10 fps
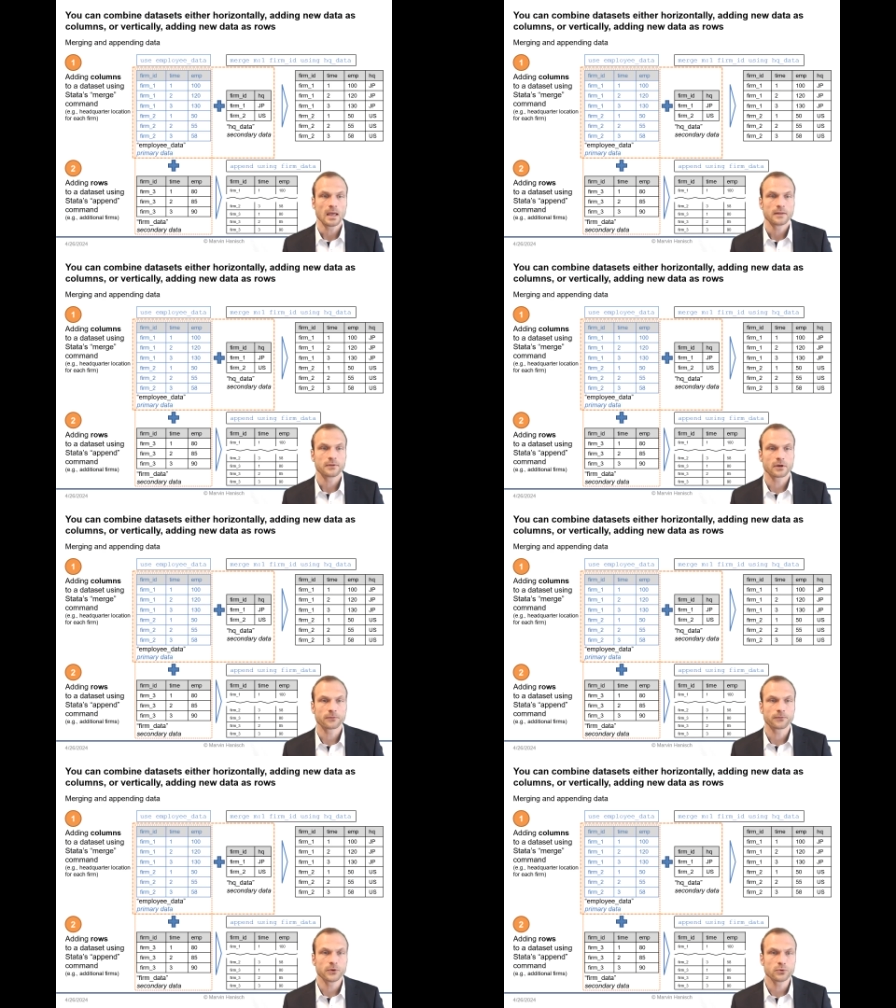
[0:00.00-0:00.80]
There are a
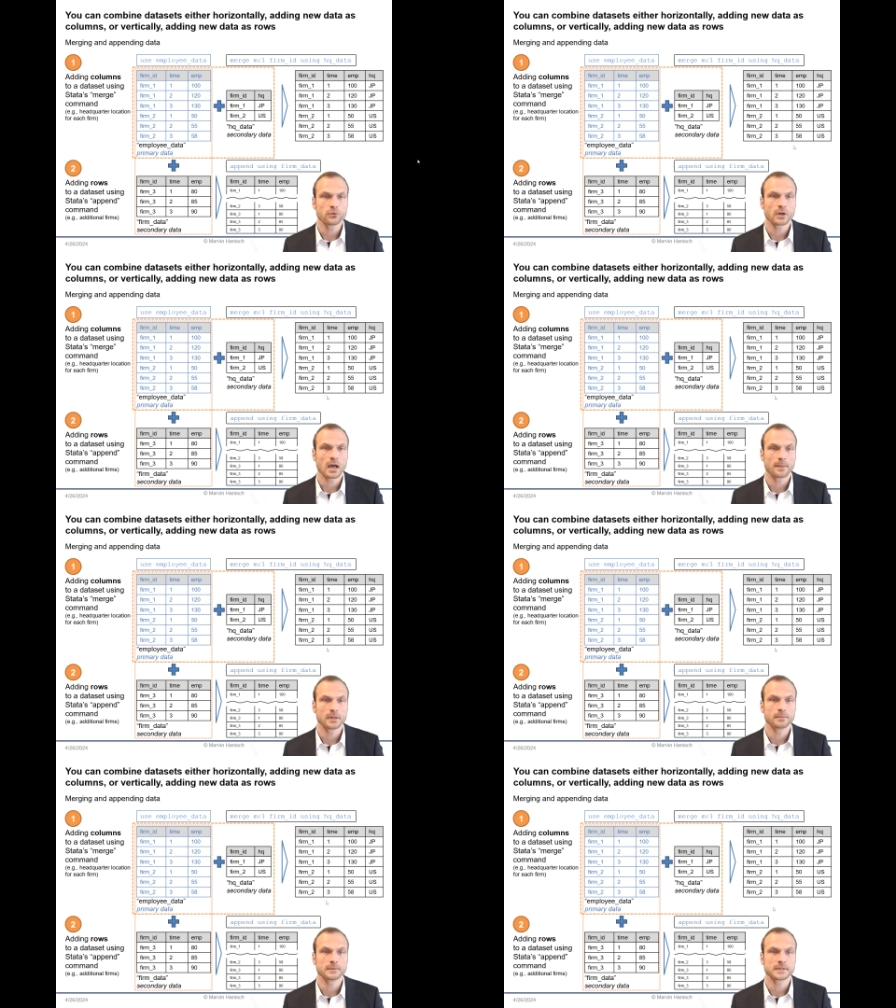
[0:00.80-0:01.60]
few
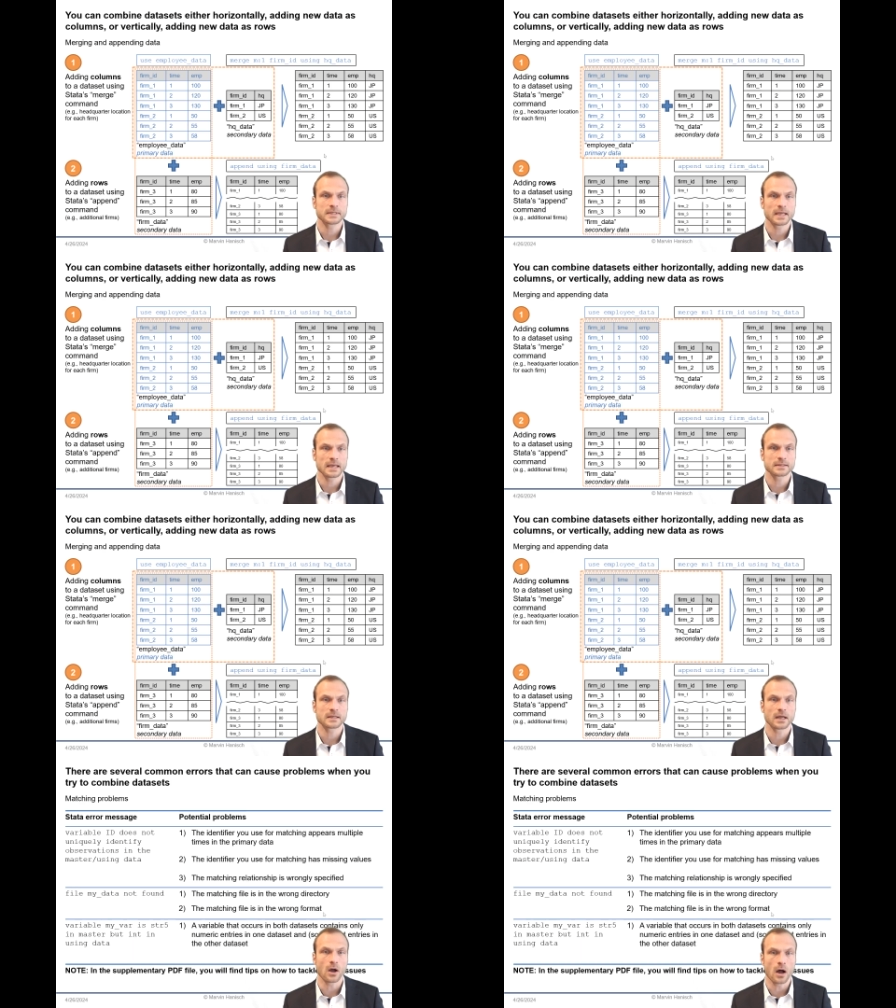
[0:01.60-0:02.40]
common mistakes
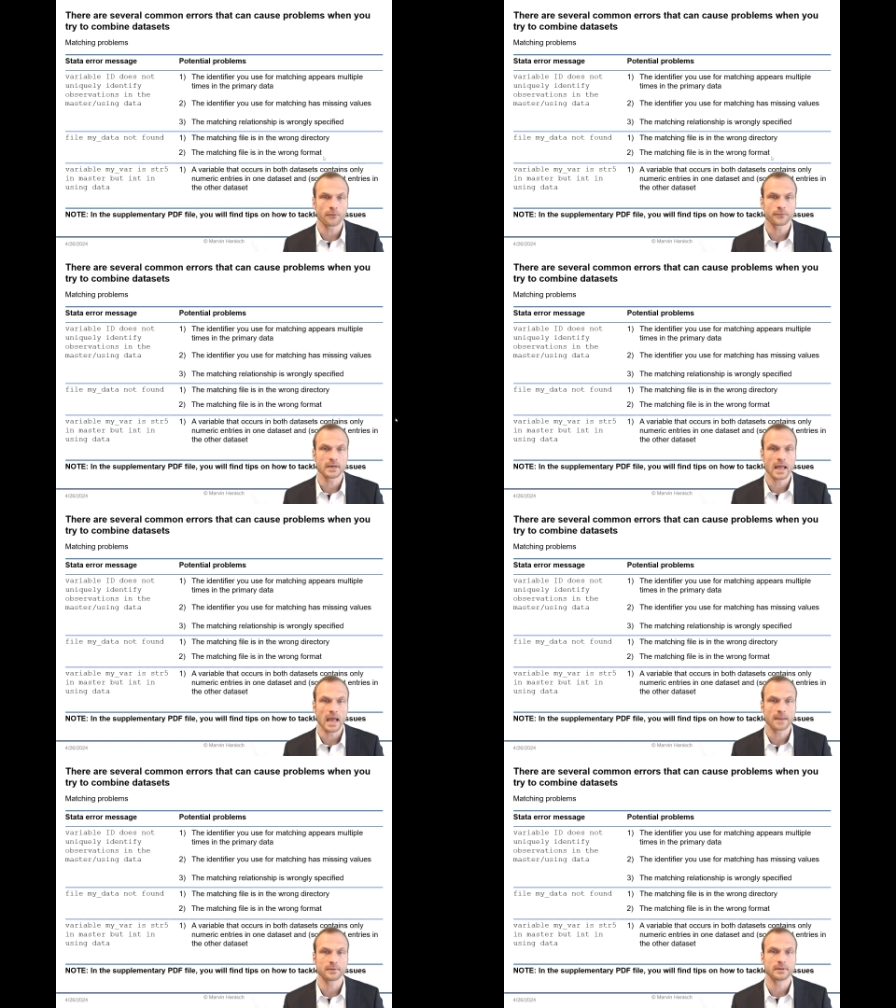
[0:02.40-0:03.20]
that often
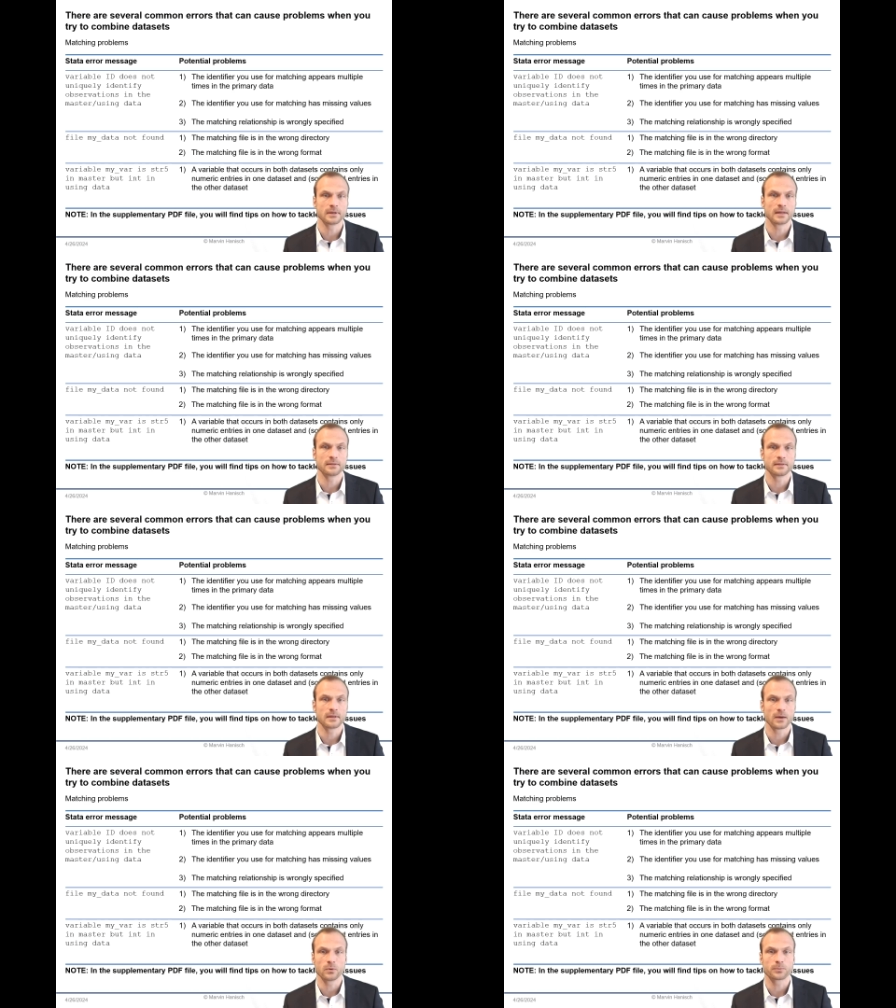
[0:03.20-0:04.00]
happen and
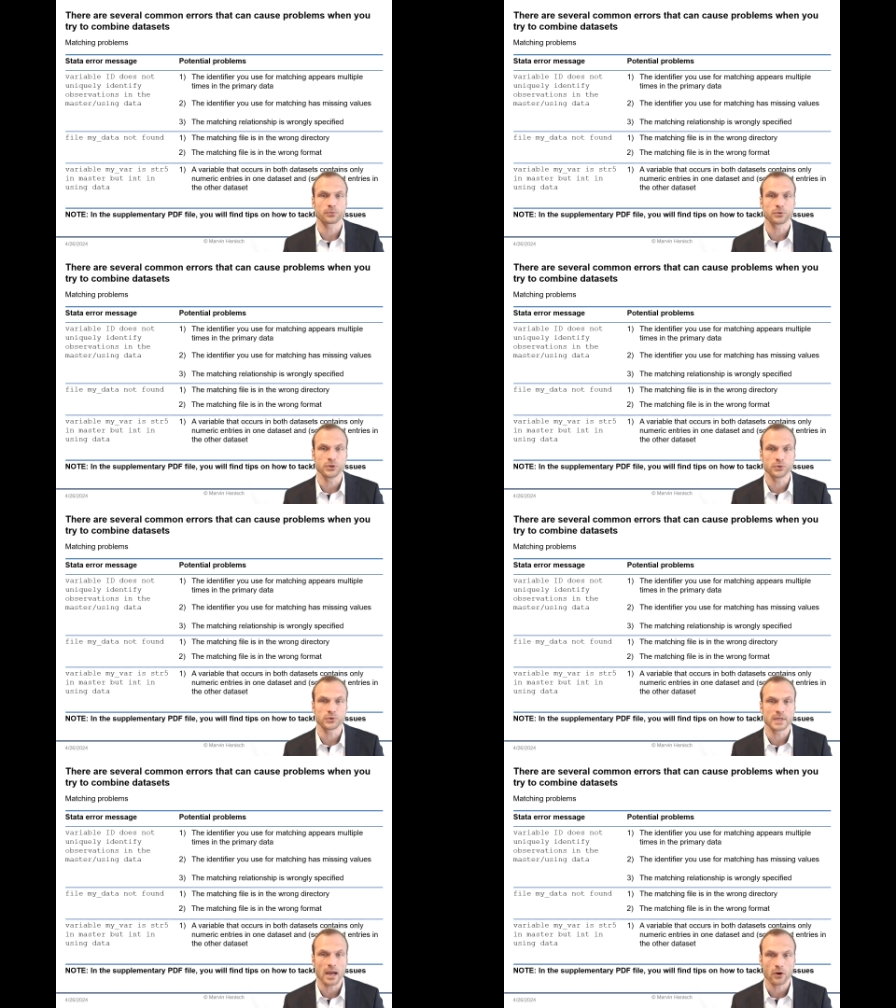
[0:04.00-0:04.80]
that will
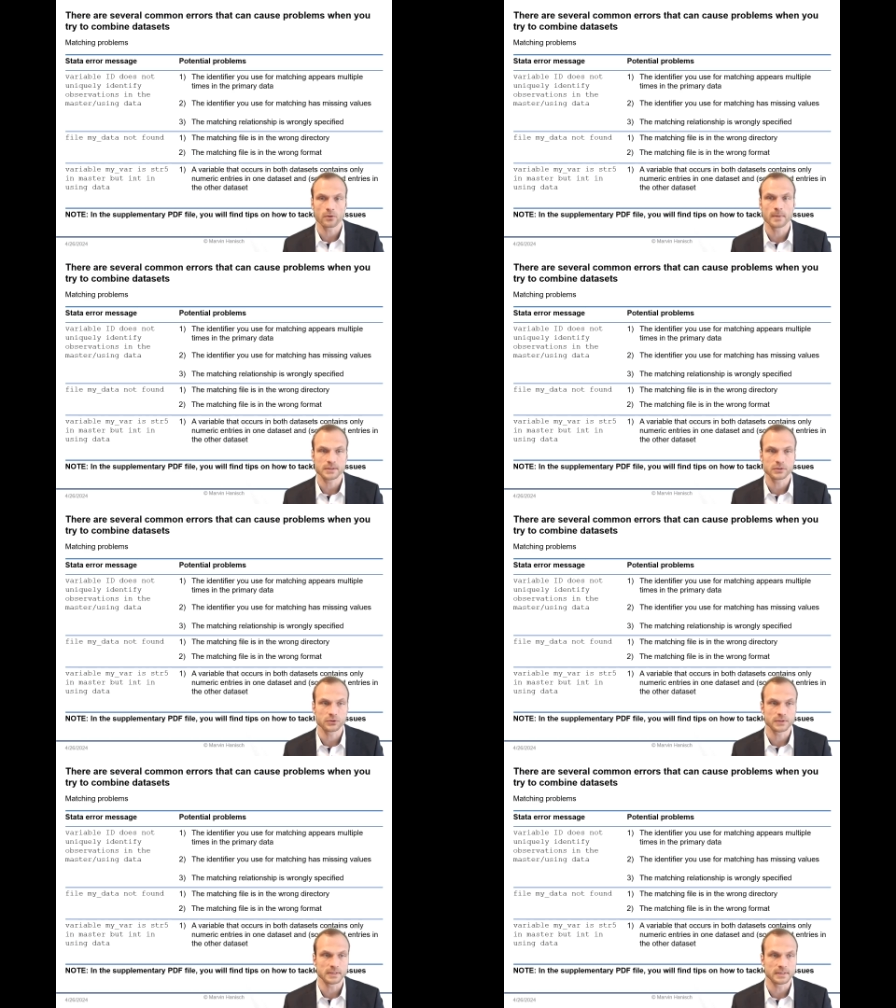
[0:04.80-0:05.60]
produce error
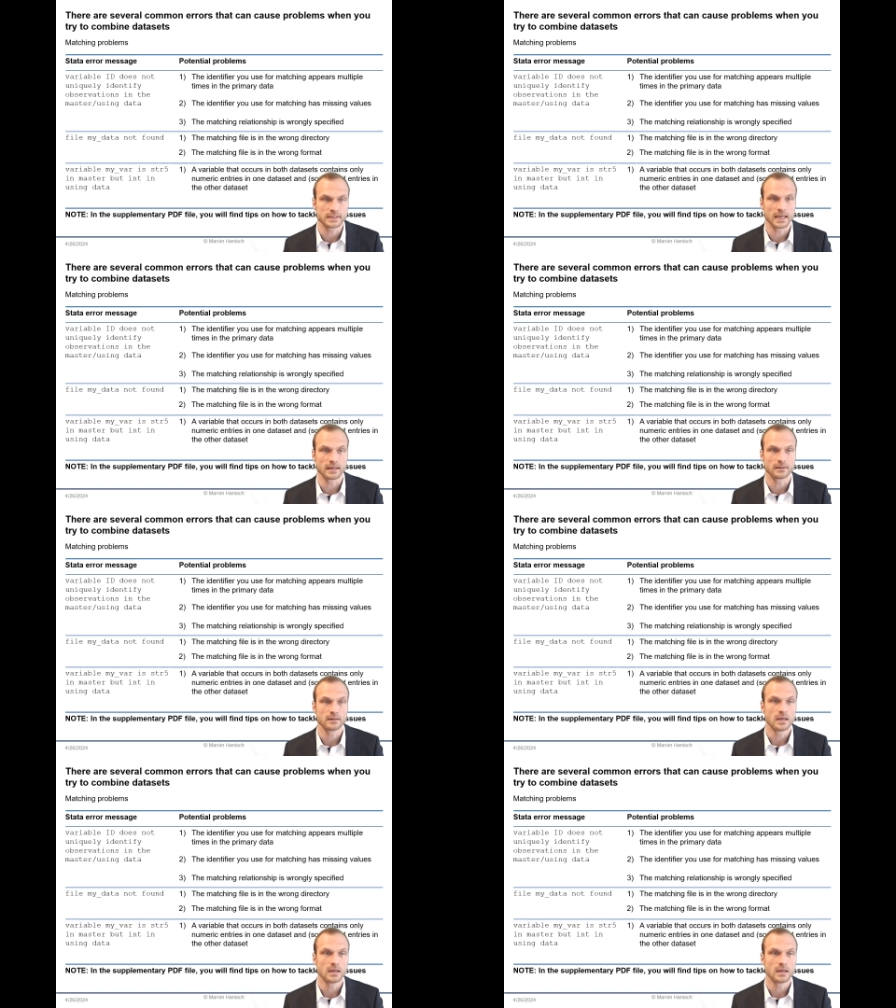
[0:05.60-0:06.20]
messages in Stata.